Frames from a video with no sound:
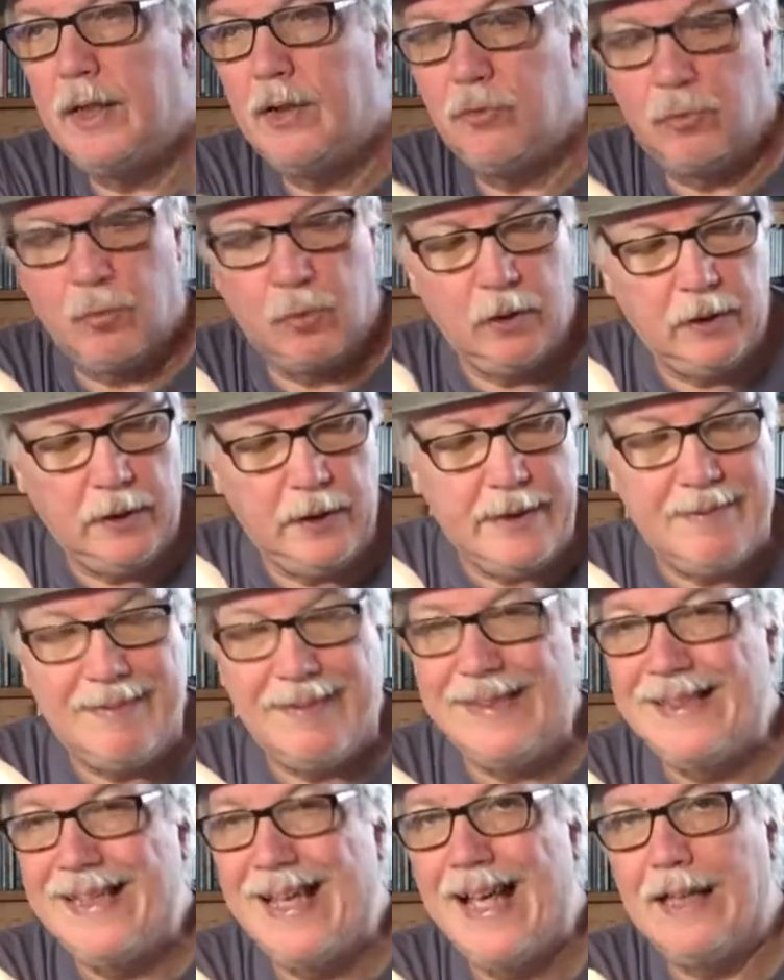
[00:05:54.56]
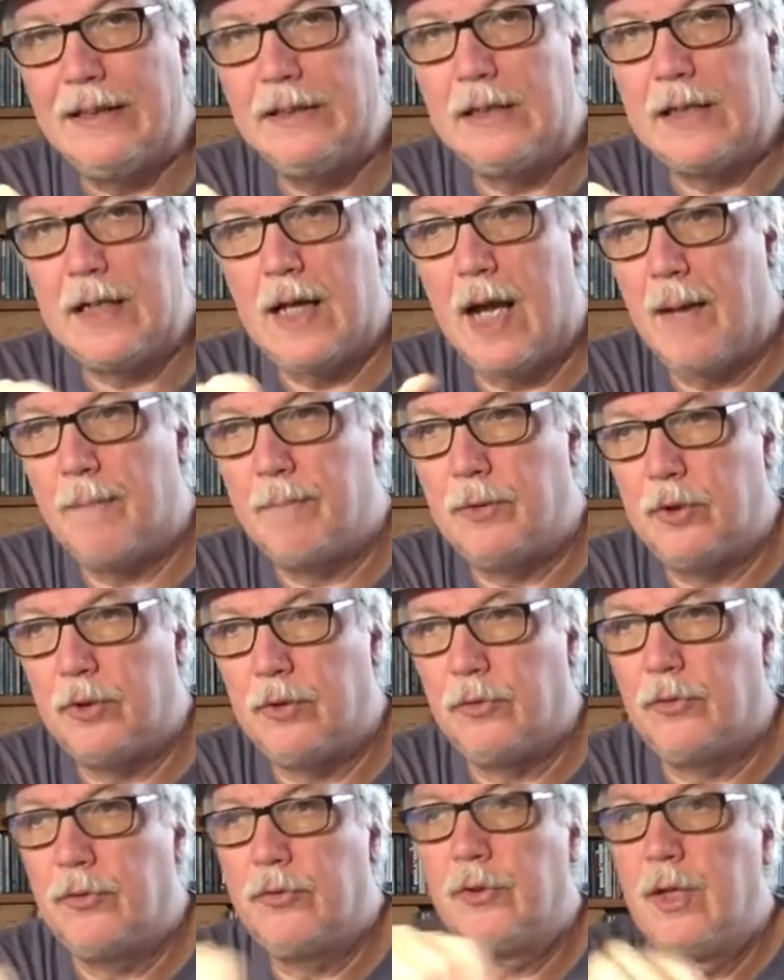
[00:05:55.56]
is releasing
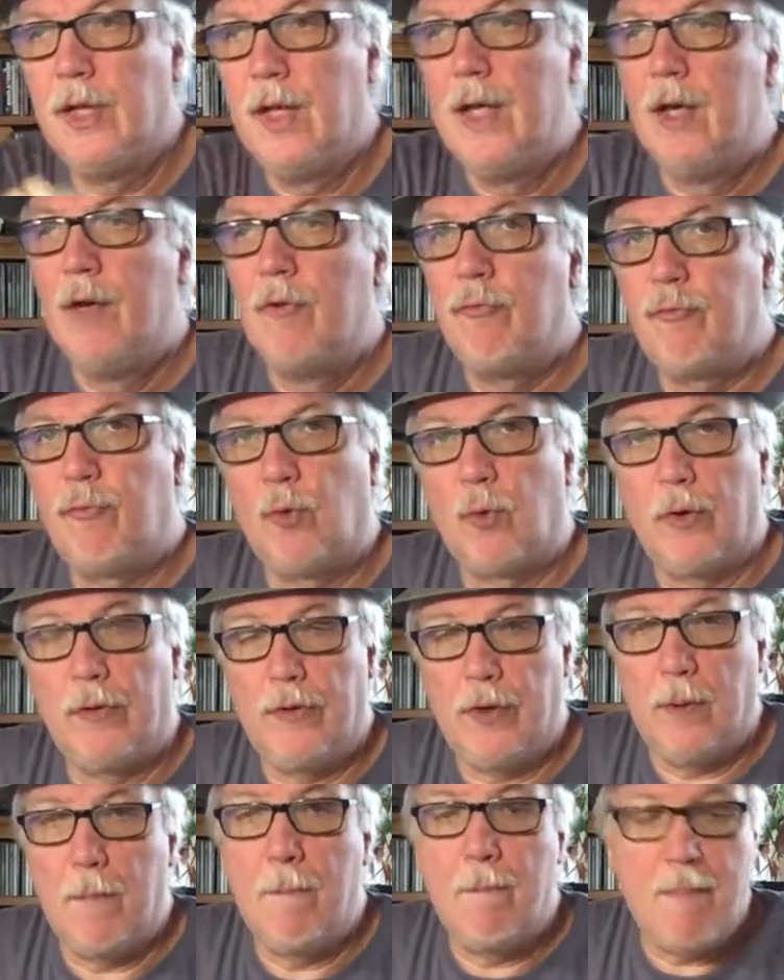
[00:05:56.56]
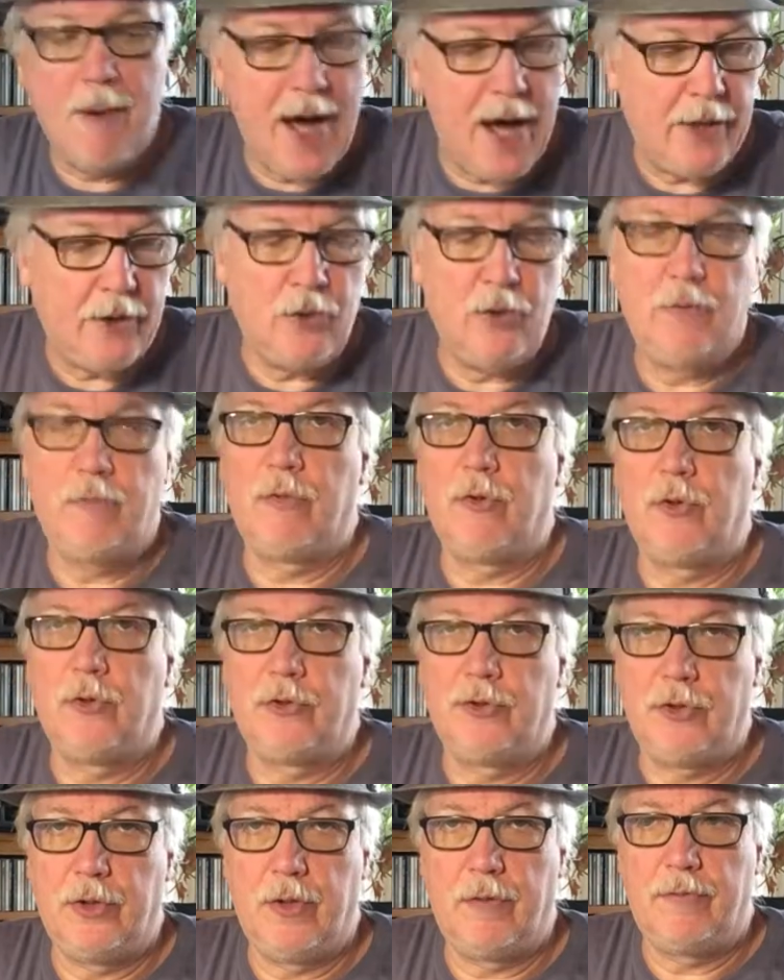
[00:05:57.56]
helicopters for their modern
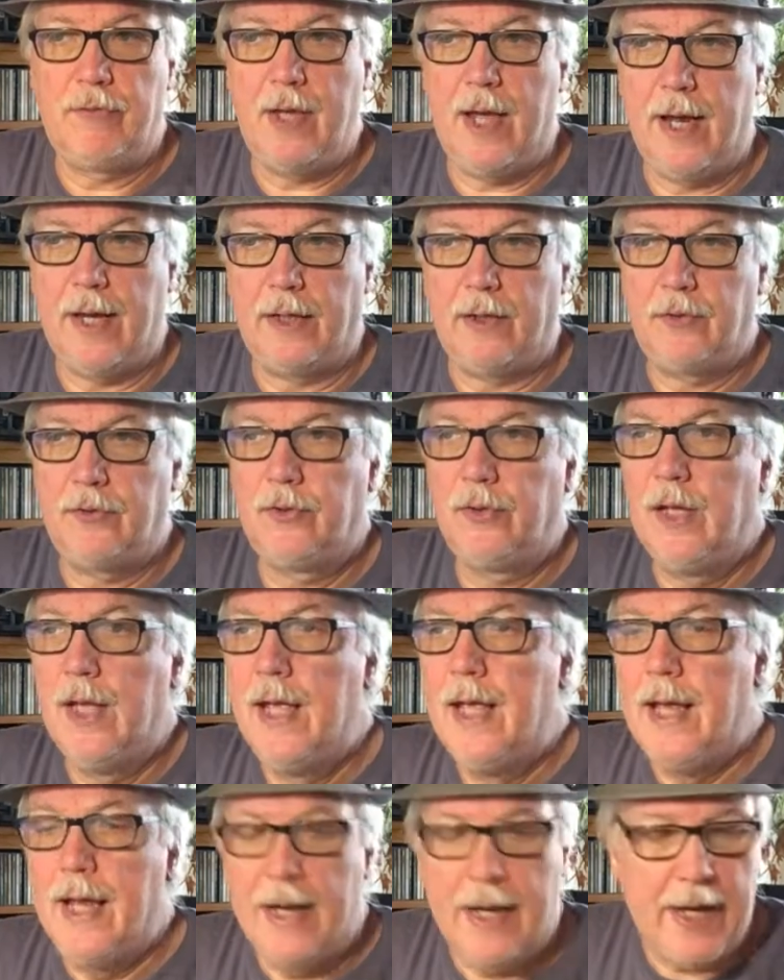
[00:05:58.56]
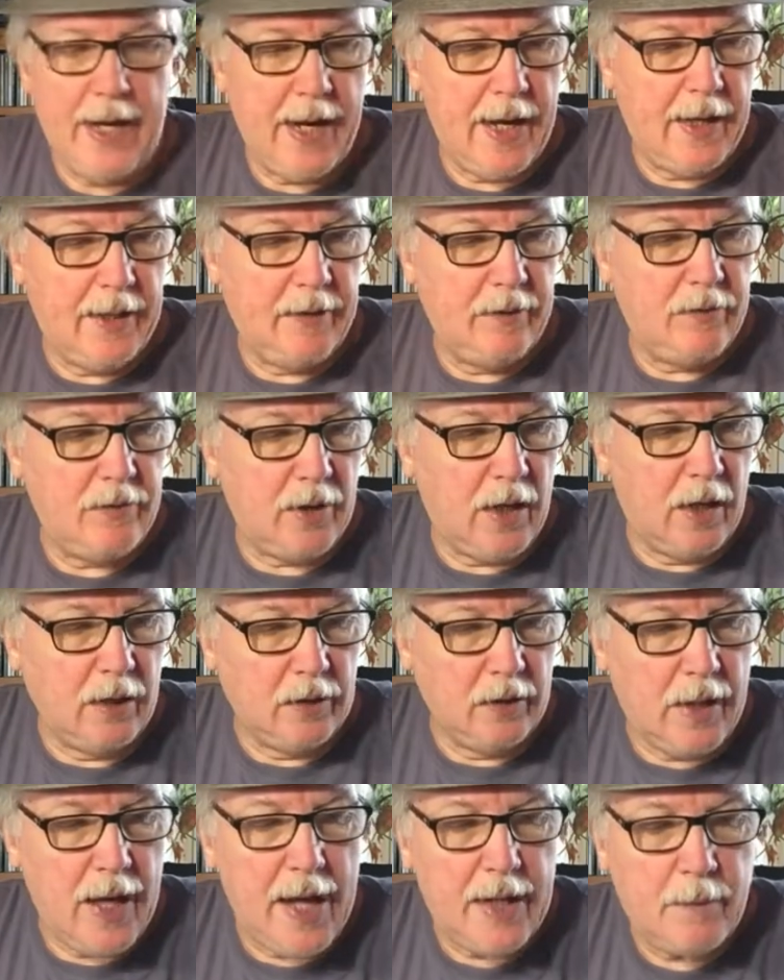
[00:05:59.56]
version of tanks, and a
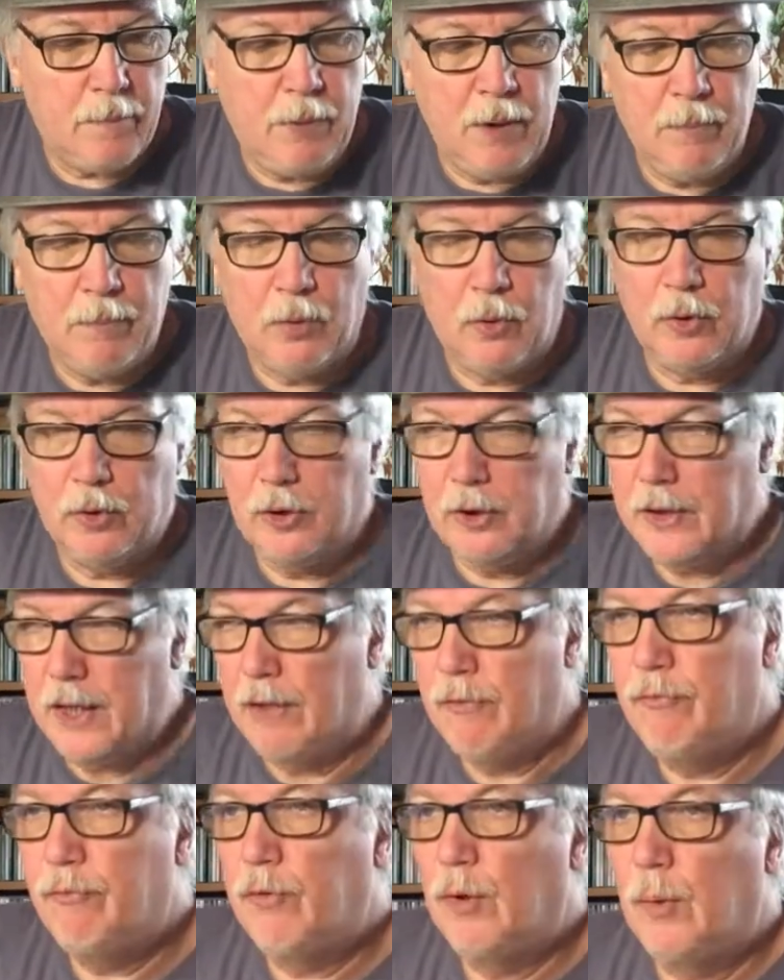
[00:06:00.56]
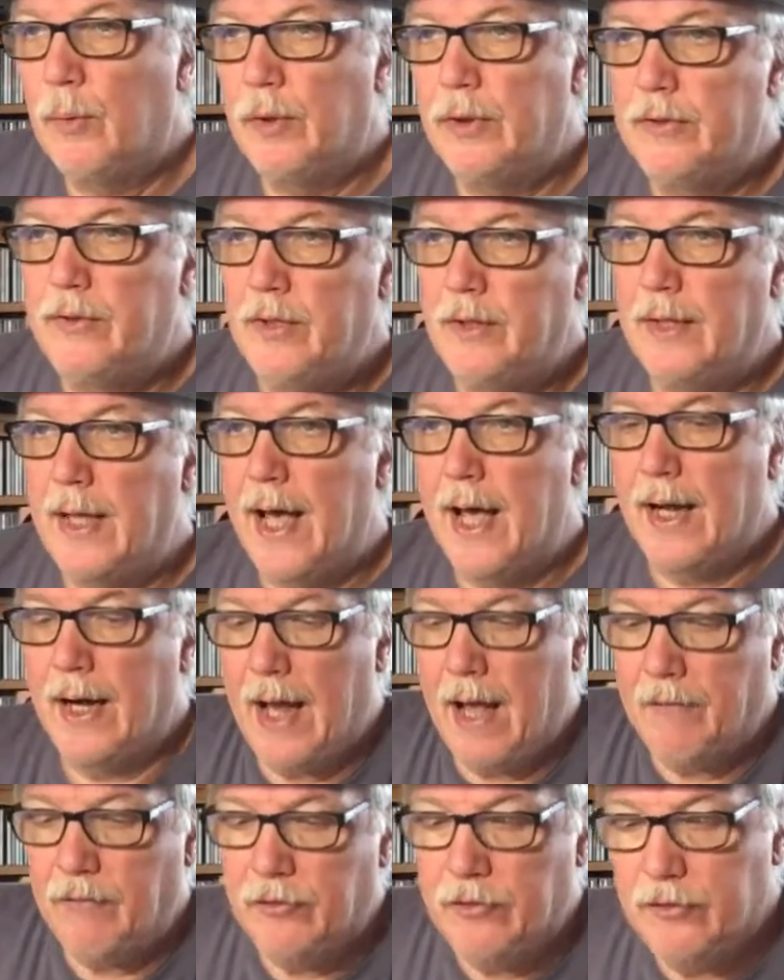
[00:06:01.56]
lot of people are looking forward to that.
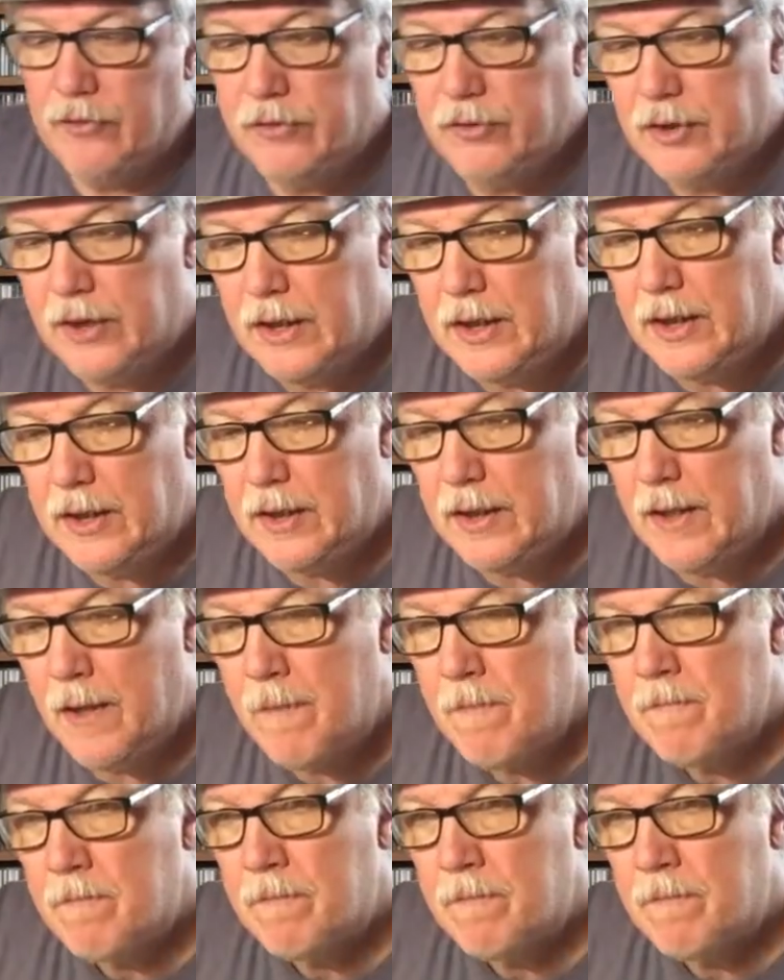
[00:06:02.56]
I've seen